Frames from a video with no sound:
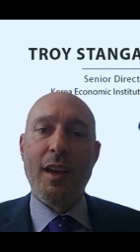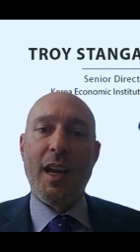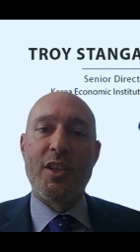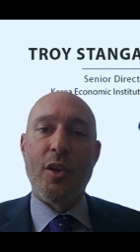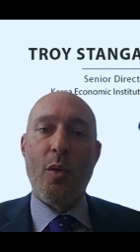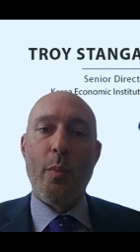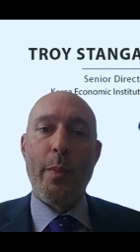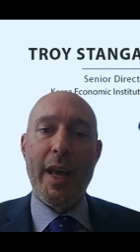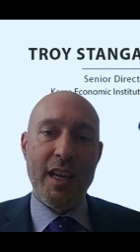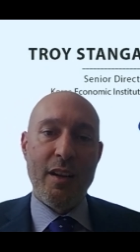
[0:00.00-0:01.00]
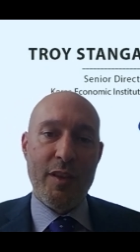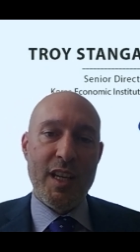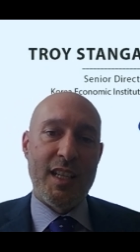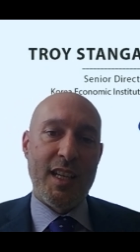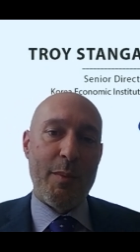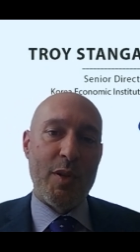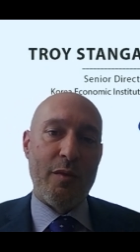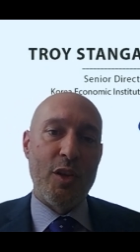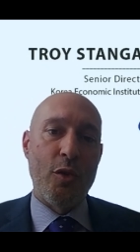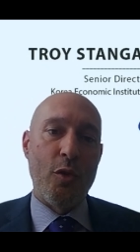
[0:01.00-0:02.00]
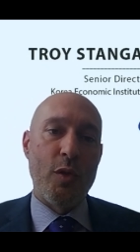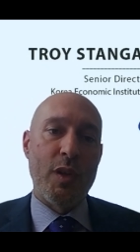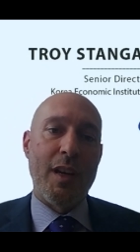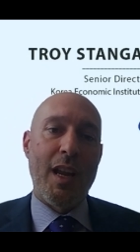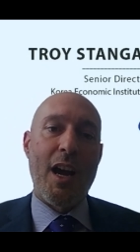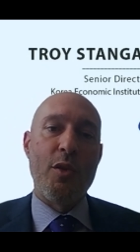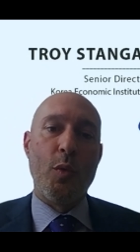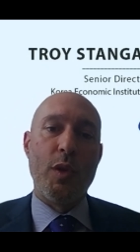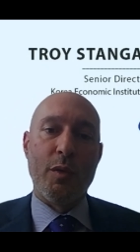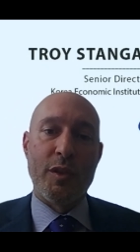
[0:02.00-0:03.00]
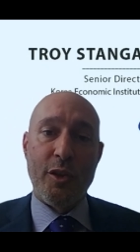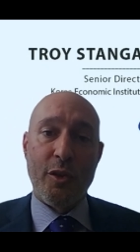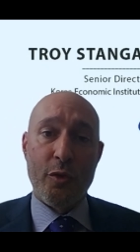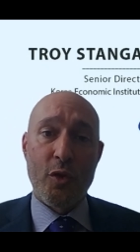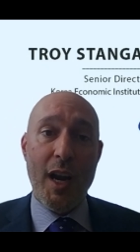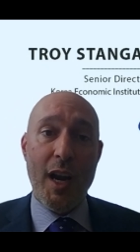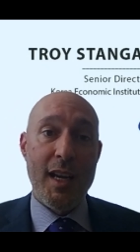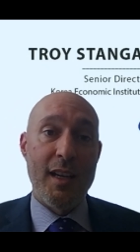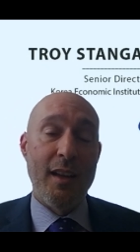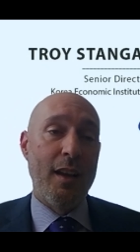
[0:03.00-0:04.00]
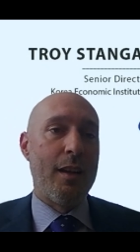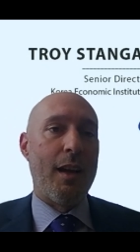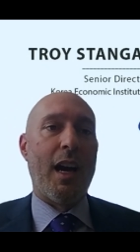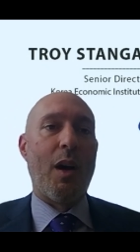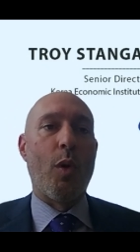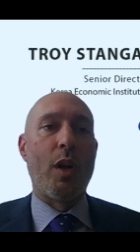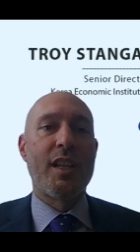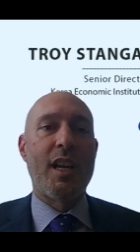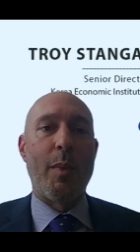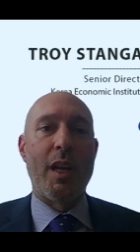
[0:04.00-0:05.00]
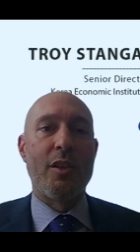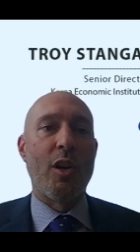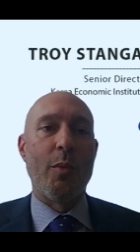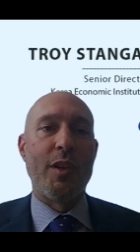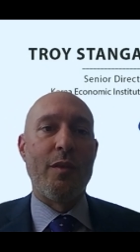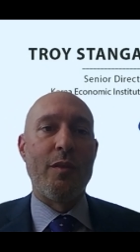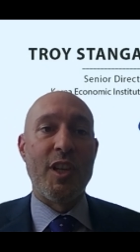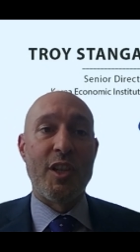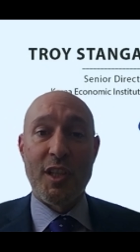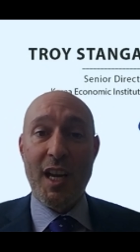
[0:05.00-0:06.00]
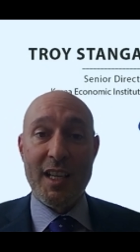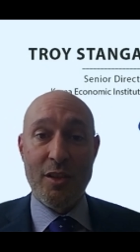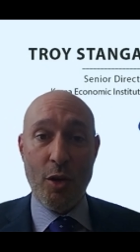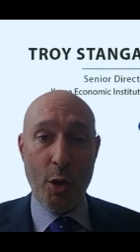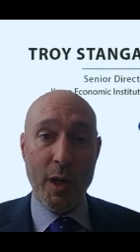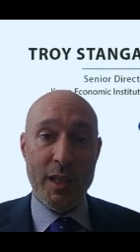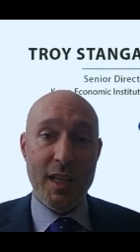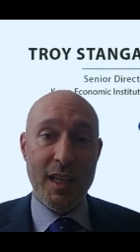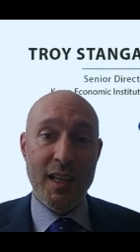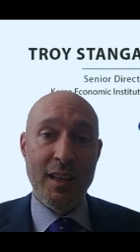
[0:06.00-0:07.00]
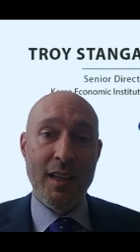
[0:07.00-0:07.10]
And so many of these types of issues and how you deal with digital trade, what's coming in terms of digitized currency,